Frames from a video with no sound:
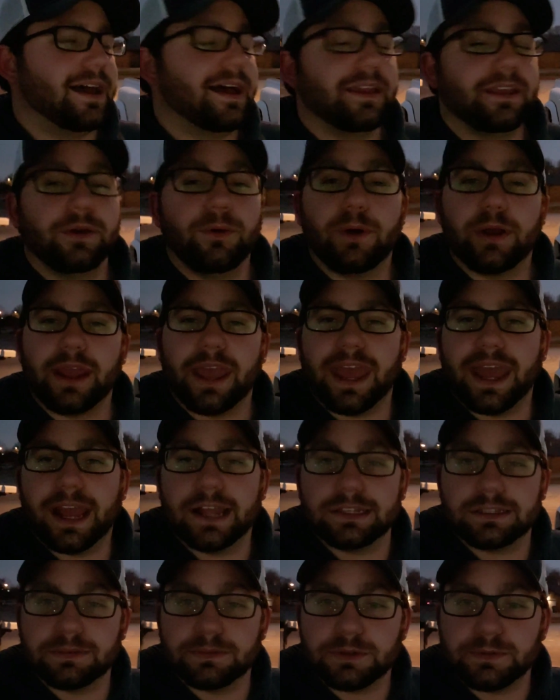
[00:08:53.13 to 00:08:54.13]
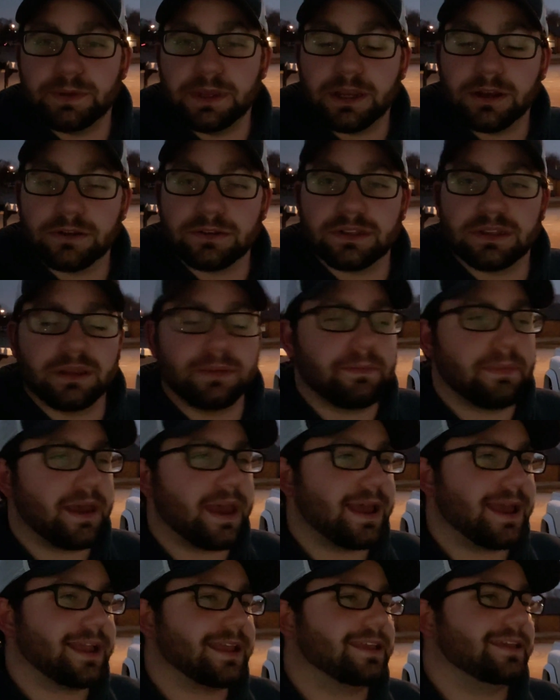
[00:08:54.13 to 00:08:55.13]
You'll want to add some speakers in the
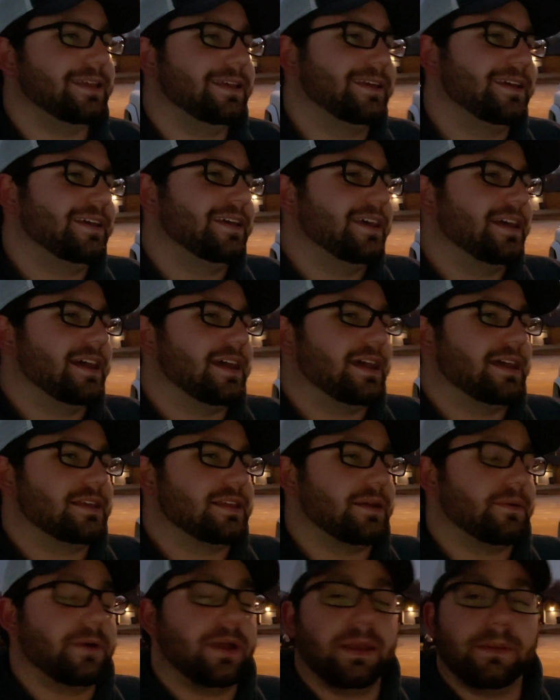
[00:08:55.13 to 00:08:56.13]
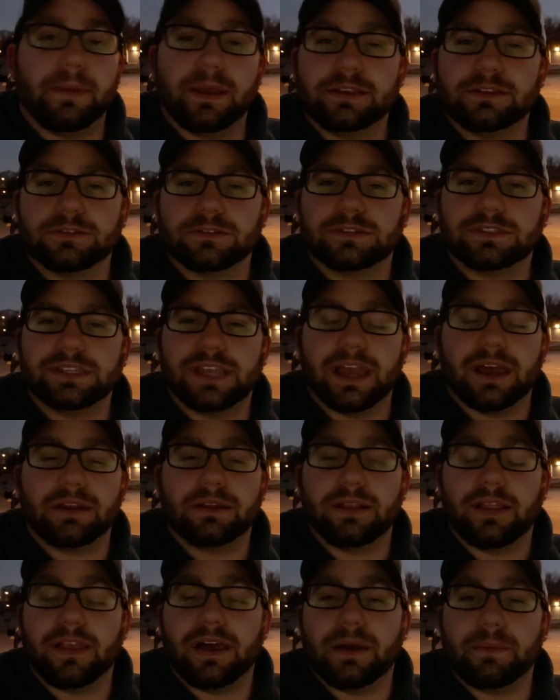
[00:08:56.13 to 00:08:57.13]
back. That way it makes your
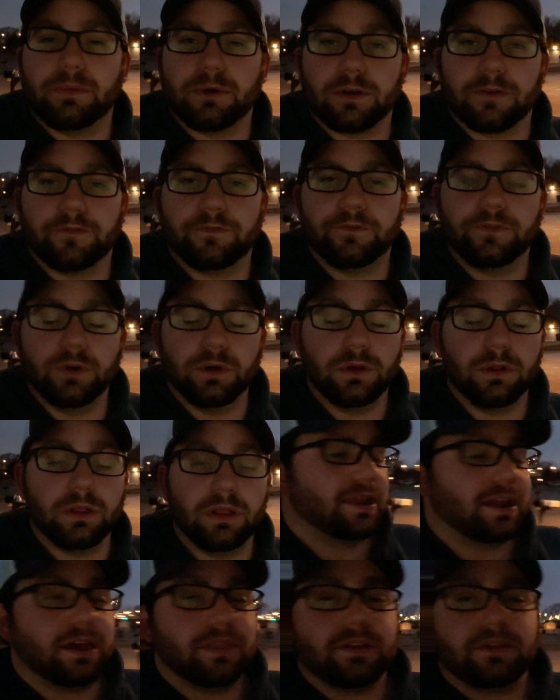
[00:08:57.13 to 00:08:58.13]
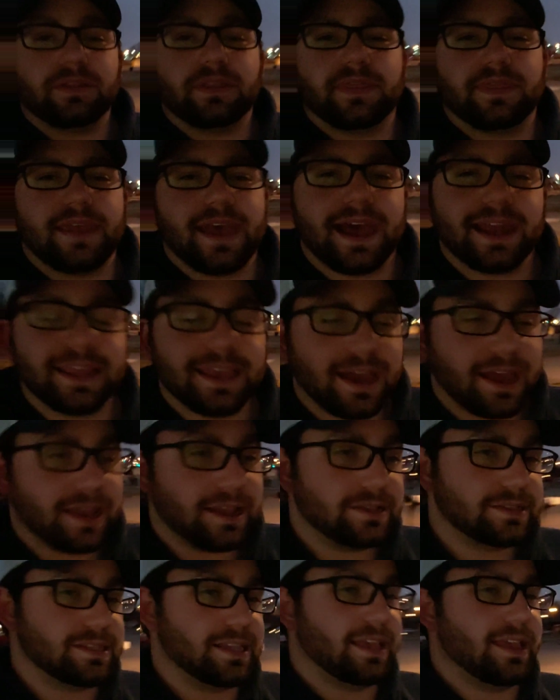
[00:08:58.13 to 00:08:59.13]
sound a lot more full. But other than that,
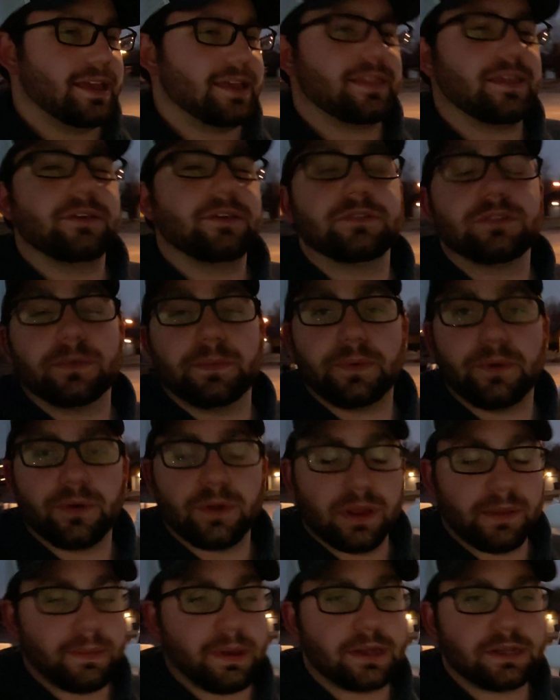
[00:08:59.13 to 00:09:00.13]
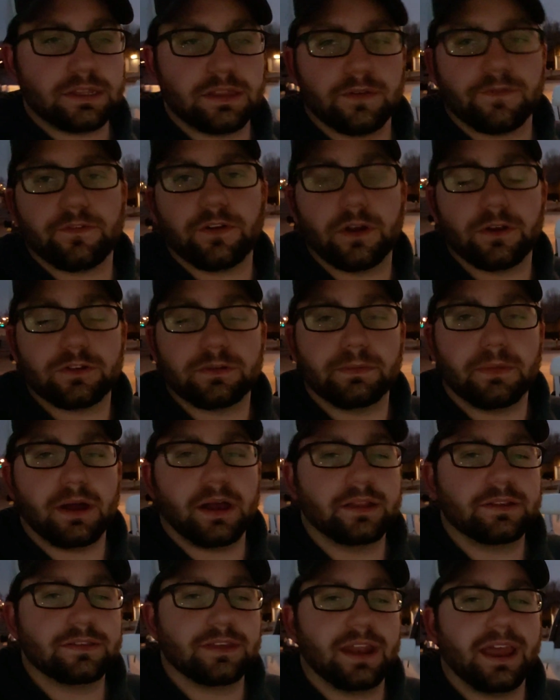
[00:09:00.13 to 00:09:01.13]
guys, those are pretty much the first
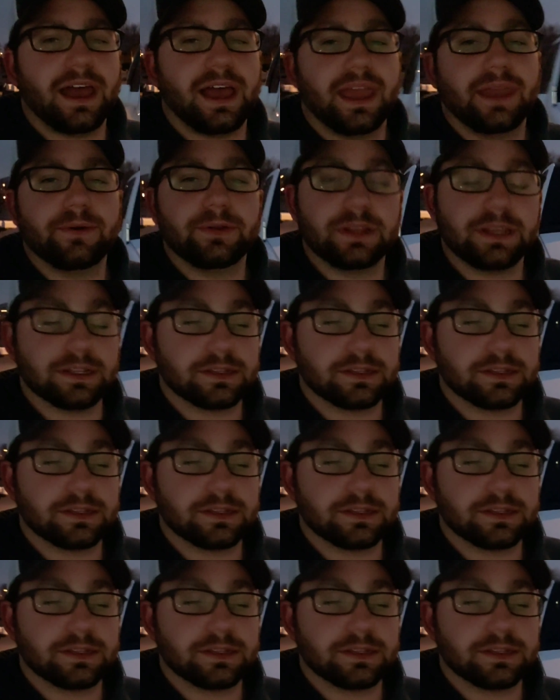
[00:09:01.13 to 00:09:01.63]
mods that I would